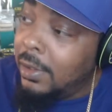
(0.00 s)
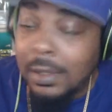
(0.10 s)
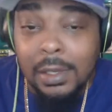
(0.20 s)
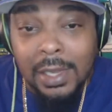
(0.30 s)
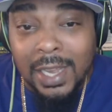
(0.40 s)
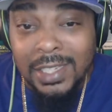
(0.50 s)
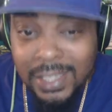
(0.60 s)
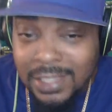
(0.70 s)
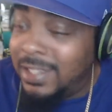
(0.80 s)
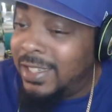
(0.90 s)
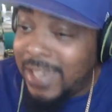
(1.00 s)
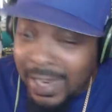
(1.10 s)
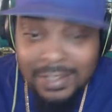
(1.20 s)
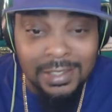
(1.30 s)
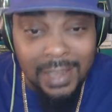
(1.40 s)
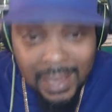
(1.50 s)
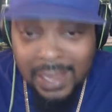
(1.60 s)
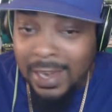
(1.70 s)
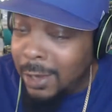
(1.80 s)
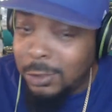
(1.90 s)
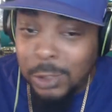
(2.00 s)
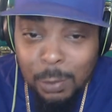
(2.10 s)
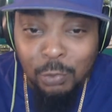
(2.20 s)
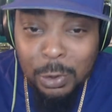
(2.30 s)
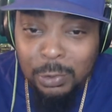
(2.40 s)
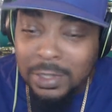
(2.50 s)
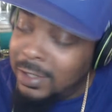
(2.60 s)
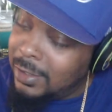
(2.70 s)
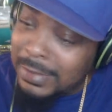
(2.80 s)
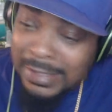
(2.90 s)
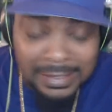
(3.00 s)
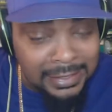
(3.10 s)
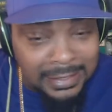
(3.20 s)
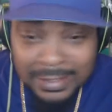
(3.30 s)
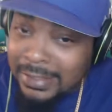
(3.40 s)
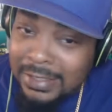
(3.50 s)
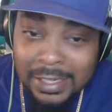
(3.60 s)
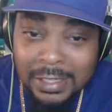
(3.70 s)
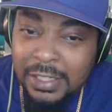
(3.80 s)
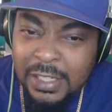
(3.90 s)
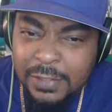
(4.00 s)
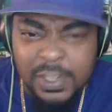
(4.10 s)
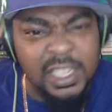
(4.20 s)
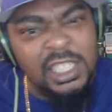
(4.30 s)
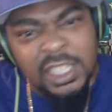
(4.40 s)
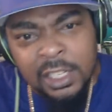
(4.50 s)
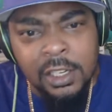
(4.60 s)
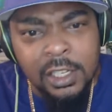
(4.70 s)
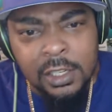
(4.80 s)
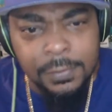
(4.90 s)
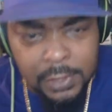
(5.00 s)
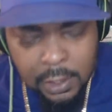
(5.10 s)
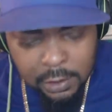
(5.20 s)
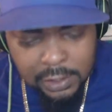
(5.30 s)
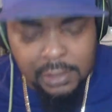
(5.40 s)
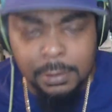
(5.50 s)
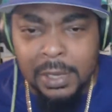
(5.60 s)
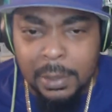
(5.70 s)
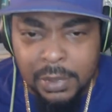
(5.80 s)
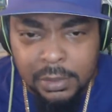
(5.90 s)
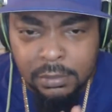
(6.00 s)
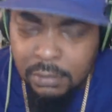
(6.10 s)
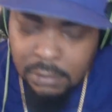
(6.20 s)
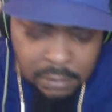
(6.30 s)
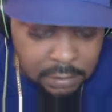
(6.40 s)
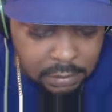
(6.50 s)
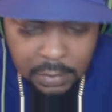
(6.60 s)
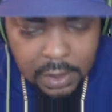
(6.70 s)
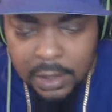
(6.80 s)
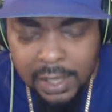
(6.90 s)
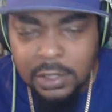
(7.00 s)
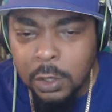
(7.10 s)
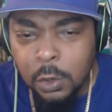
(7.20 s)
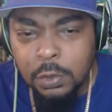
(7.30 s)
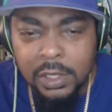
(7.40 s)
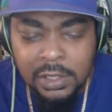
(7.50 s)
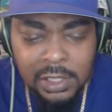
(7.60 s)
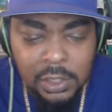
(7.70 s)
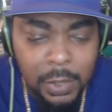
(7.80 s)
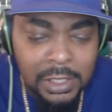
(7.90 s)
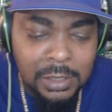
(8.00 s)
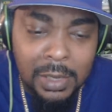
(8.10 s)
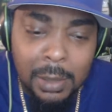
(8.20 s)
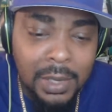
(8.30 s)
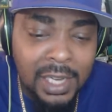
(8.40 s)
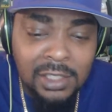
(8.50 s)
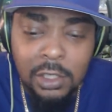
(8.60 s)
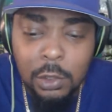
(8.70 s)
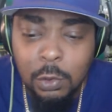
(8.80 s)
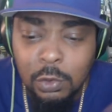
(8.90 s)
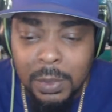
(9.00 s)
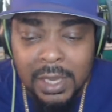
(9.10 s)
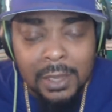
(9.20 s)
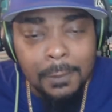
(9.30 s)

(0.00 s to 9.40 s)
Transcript: you got Jesse Jackson and Al Sharpton rolling up. This ain't looking good for it. It shouldn't look good for y'all either, man. But that's a whole nother situation, man. But that's the news, man.